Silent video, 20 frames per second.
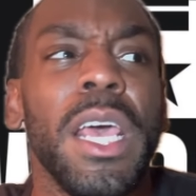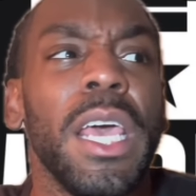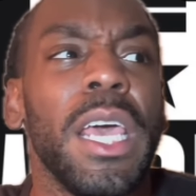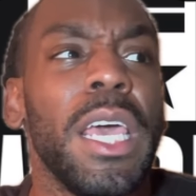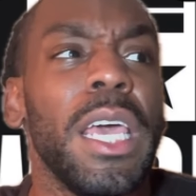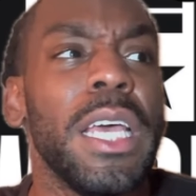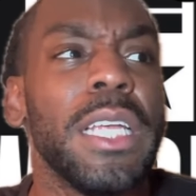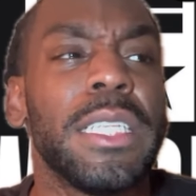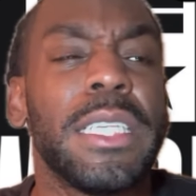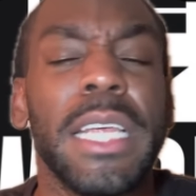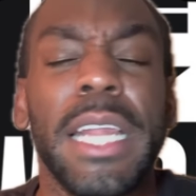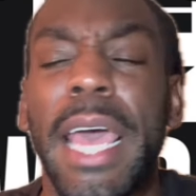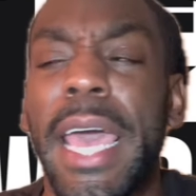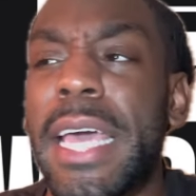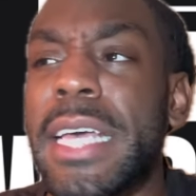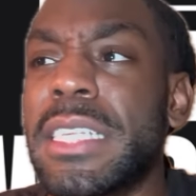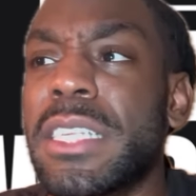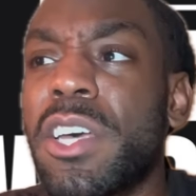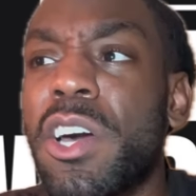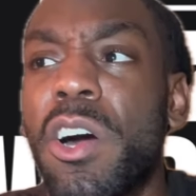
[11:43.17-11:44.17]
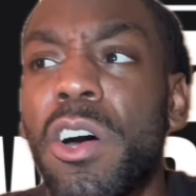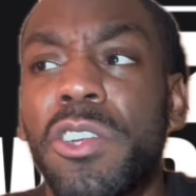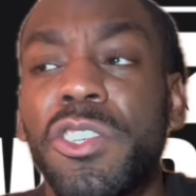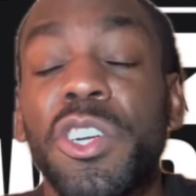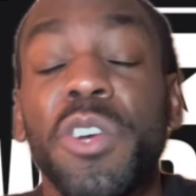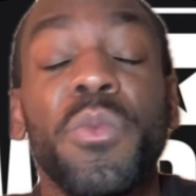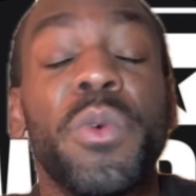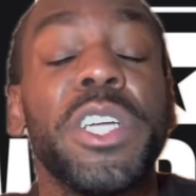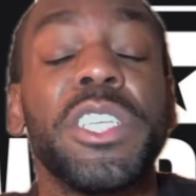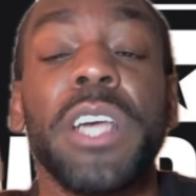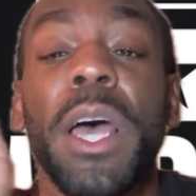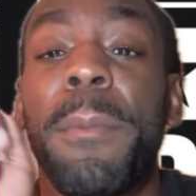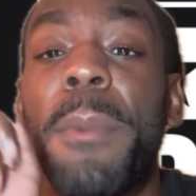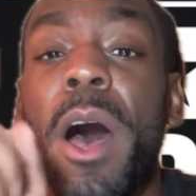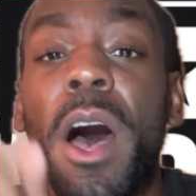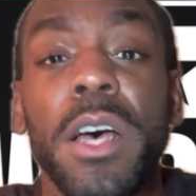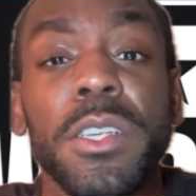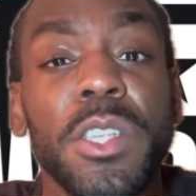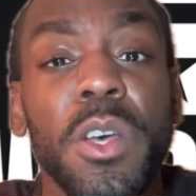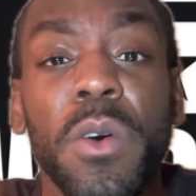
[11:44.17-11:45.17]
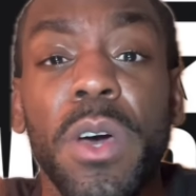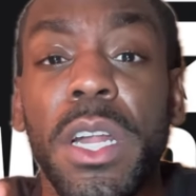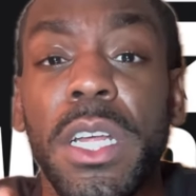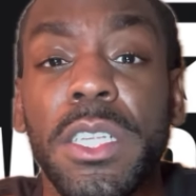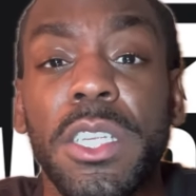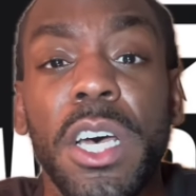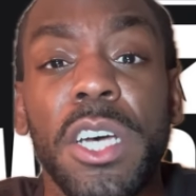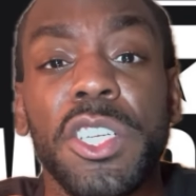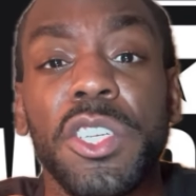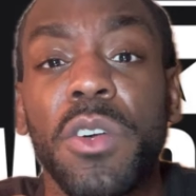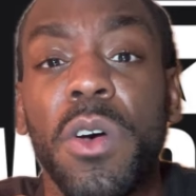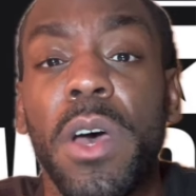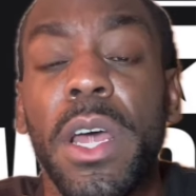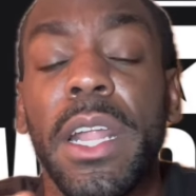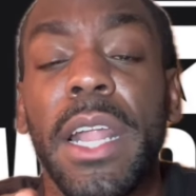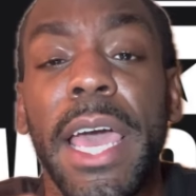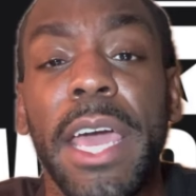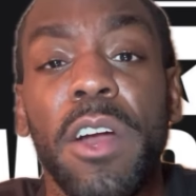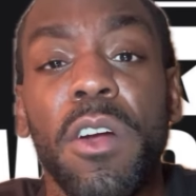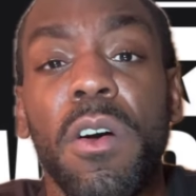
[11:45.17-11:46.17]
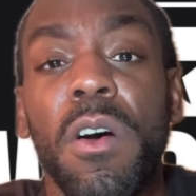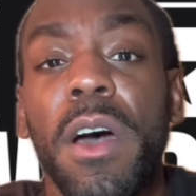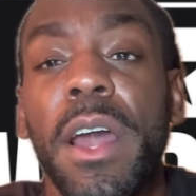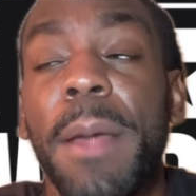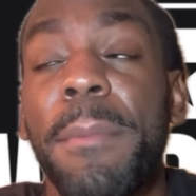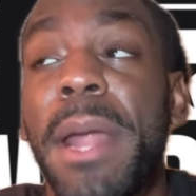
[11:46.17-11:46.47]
in today's culture, which I'm also going to touch on later on.